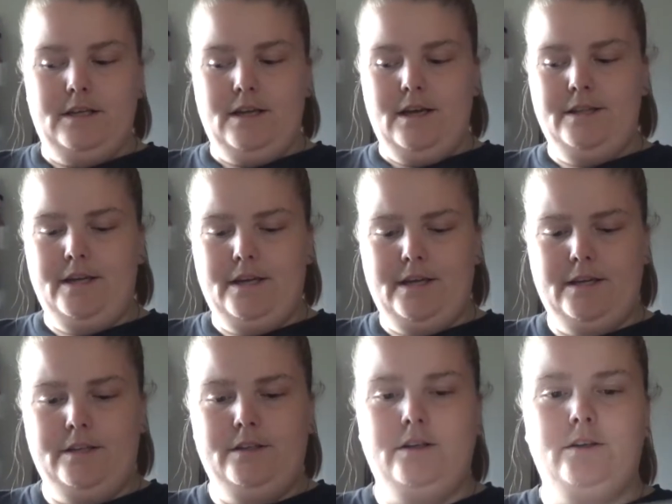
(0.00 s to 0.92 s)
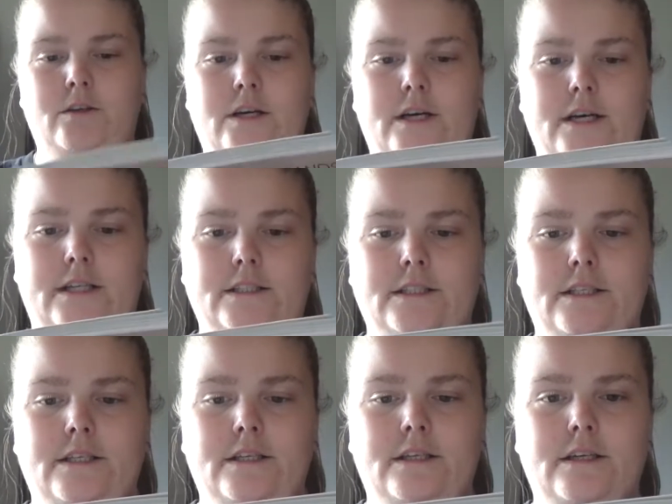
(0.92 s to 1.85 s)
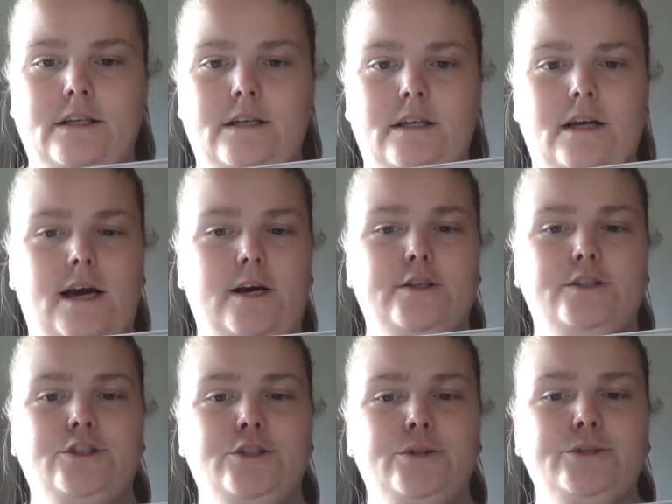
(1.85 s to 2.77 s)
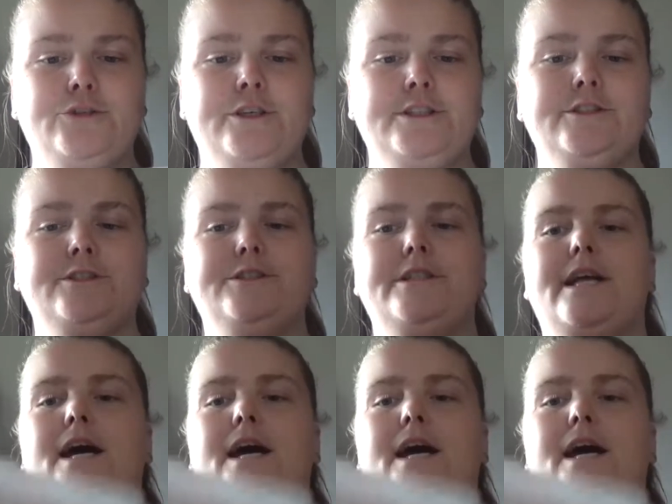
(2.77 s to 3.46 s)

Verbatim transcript: And then you got how to choose crystals and